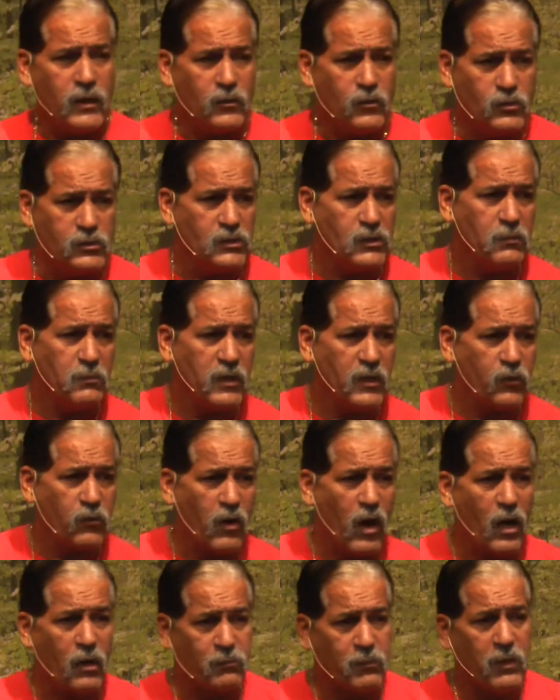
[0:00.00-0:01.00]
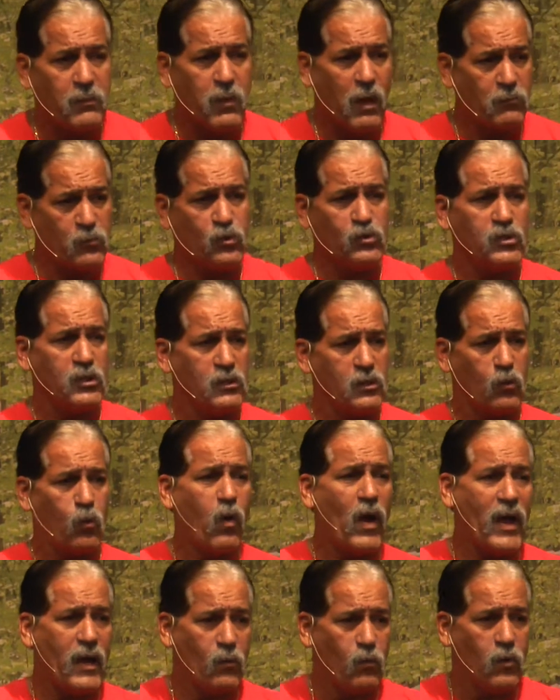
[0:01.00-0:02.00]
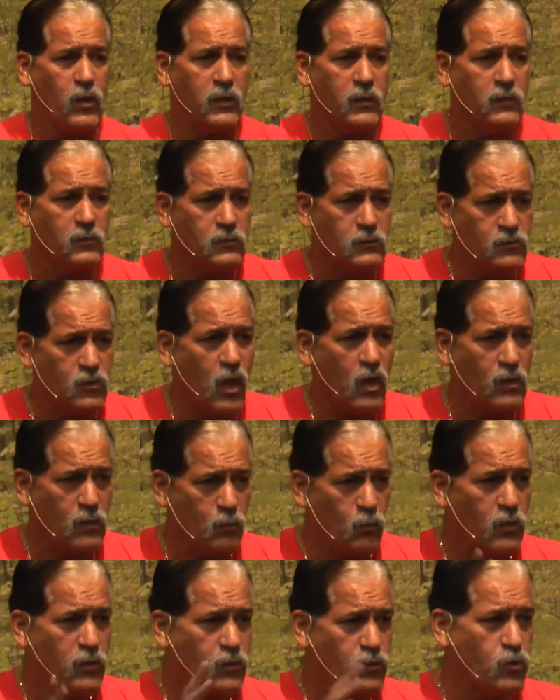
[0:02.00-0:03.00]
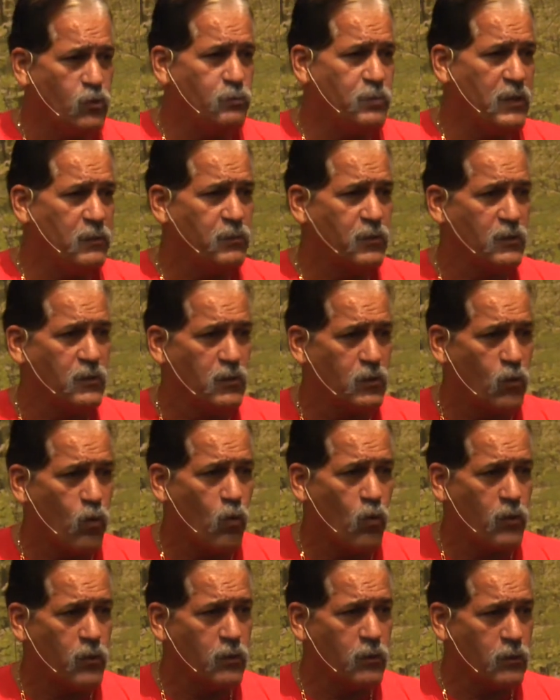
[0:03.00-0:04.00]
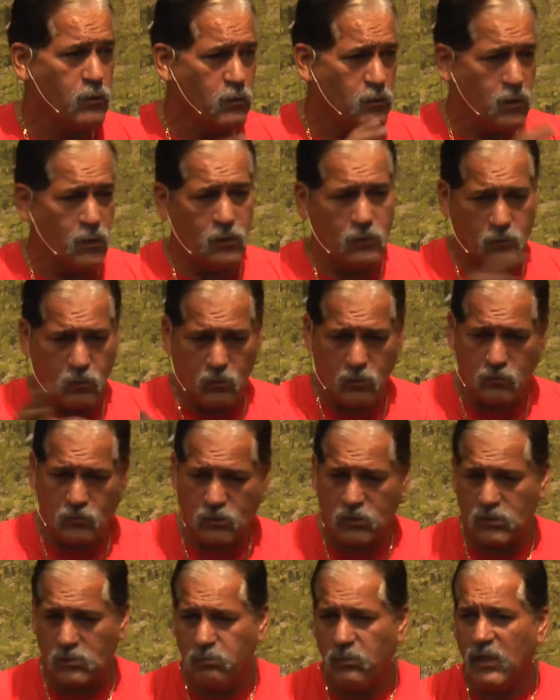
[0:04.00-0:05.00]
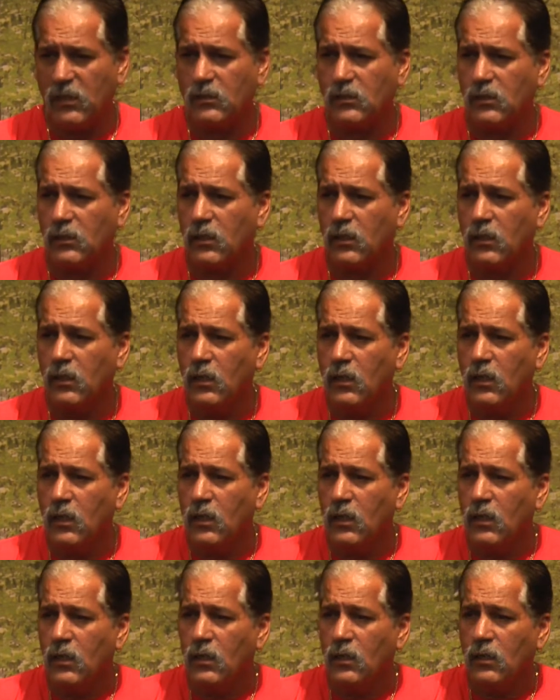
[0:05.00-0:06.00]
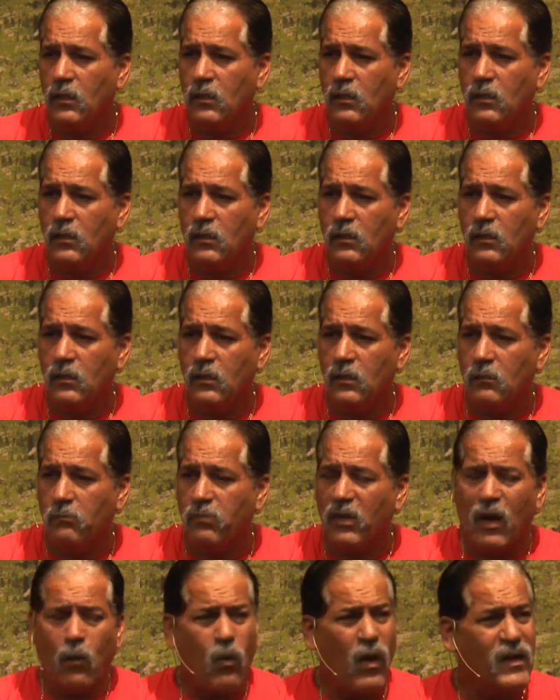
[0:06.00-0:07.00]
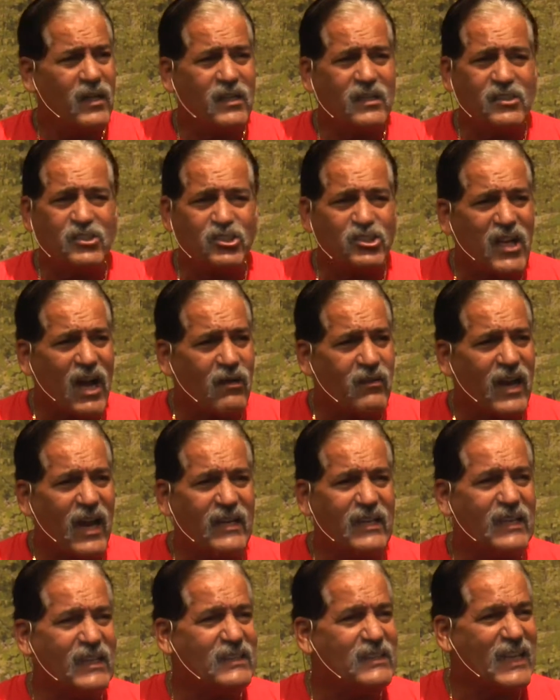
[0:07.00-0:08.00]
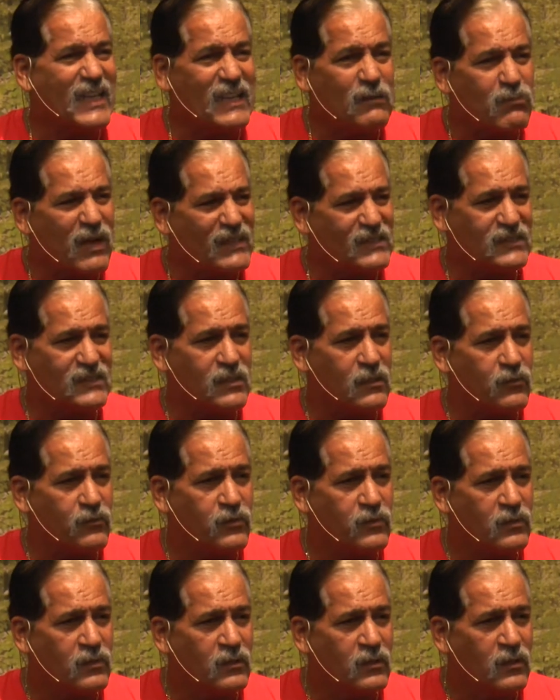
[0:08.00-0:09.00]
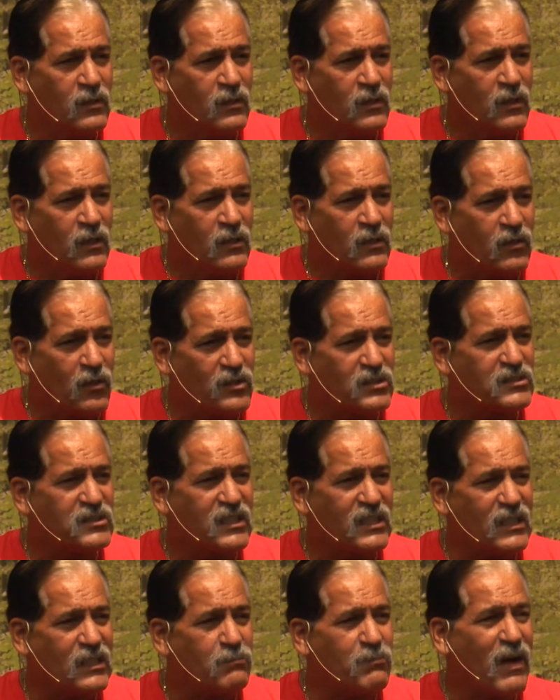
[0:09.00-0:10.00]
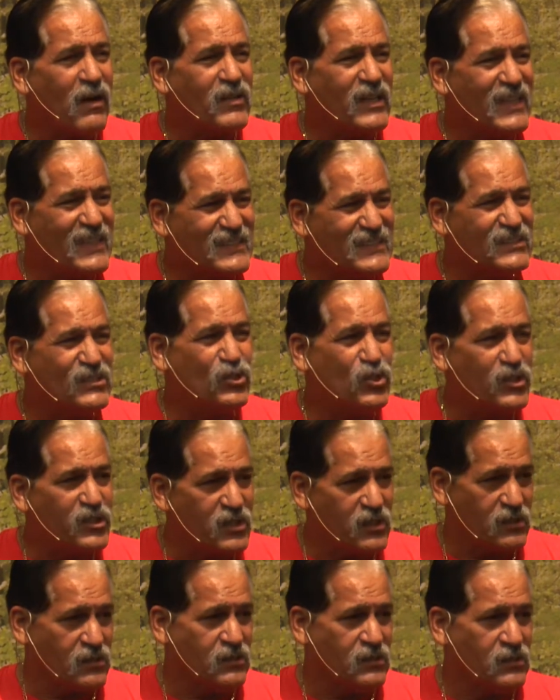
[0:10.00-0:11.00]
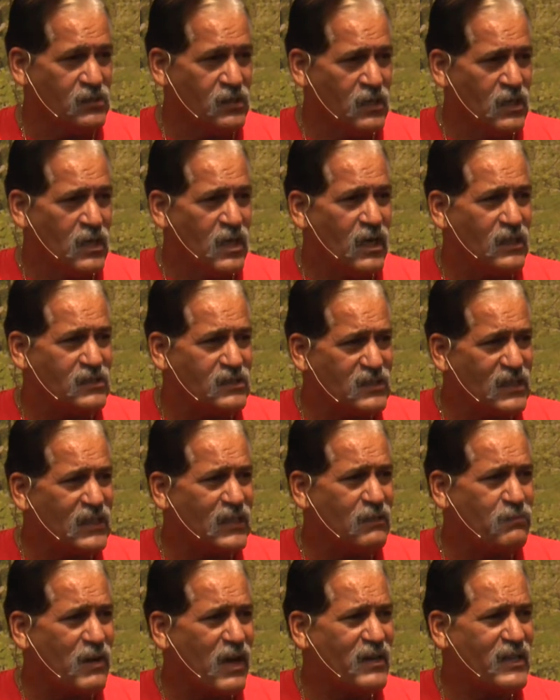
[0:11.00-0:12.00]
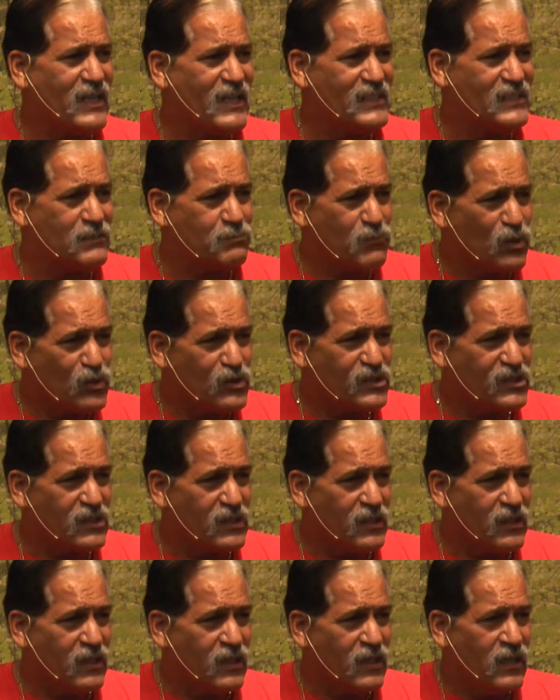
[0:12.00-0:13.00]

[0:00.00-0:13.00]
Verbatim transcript: You see me in a crowd of people, I'm usually the quiet one, talking to one or two people in the corner and then just mingling. But I wanted to shout and had to contain myself. Because I was thinking about his goodness. I was thinking about his mercy.